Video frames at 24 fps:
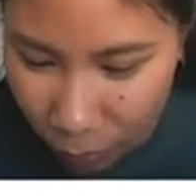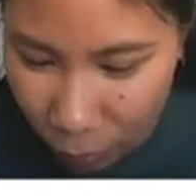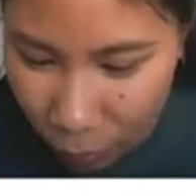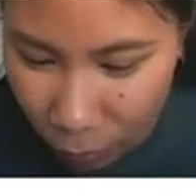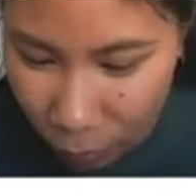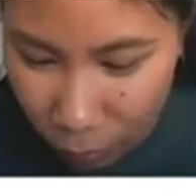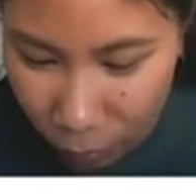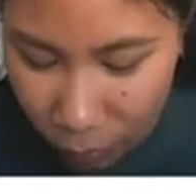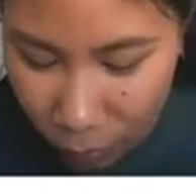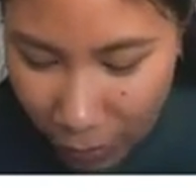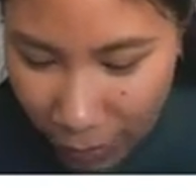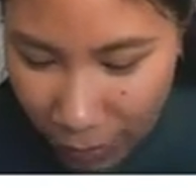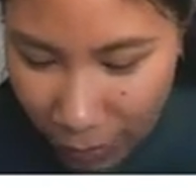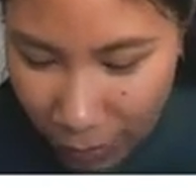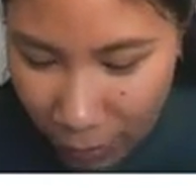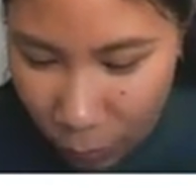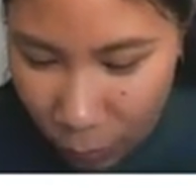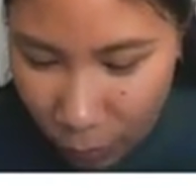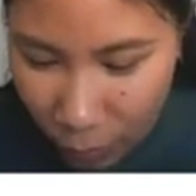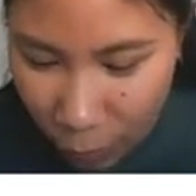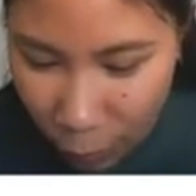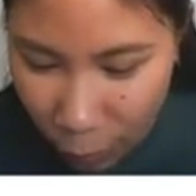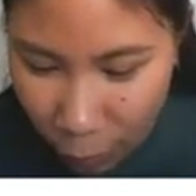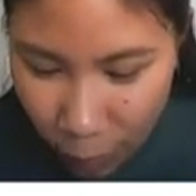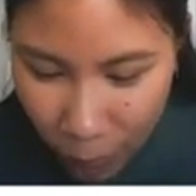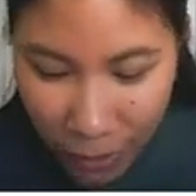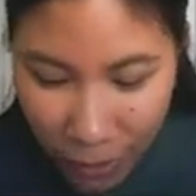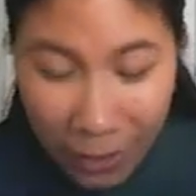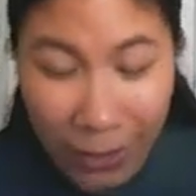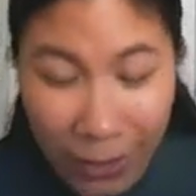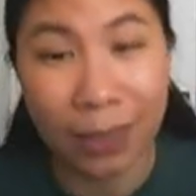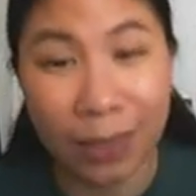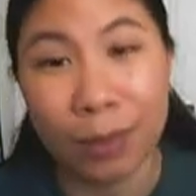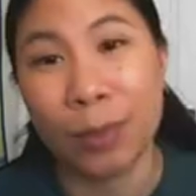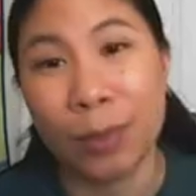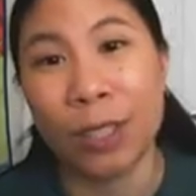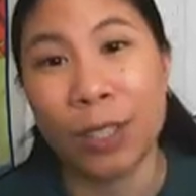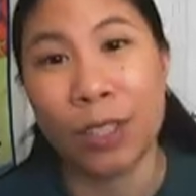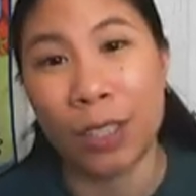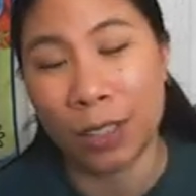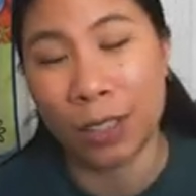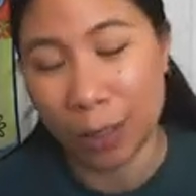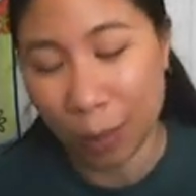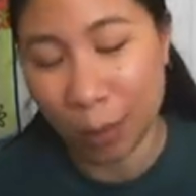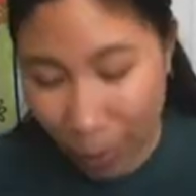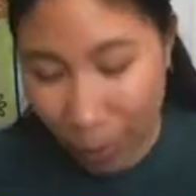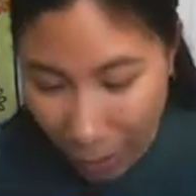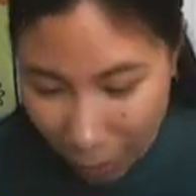raise one of my limits to
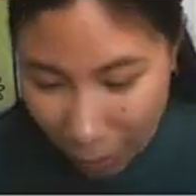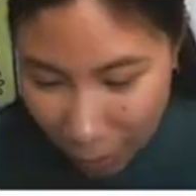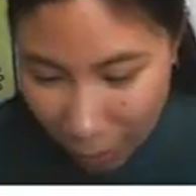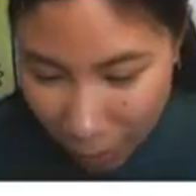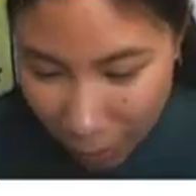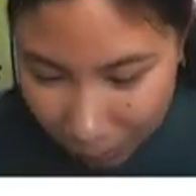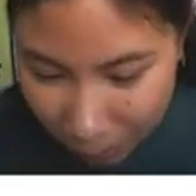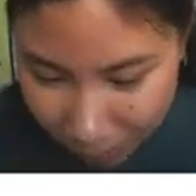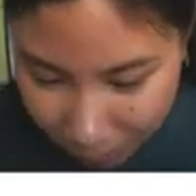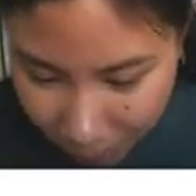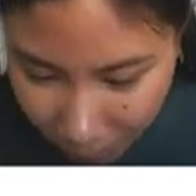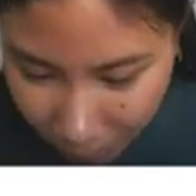some power.